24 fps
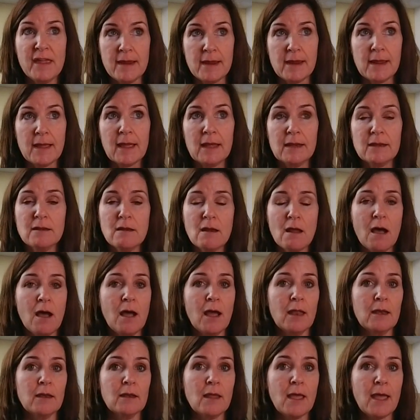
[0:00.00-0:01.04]
they had
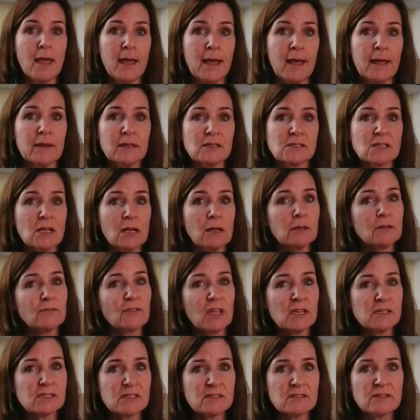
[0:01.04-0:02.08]
not had a ton
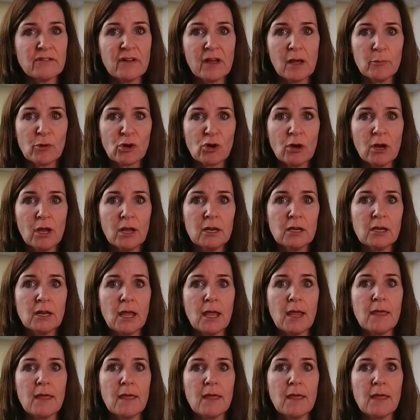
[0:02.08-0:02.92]
of cases of Omicron,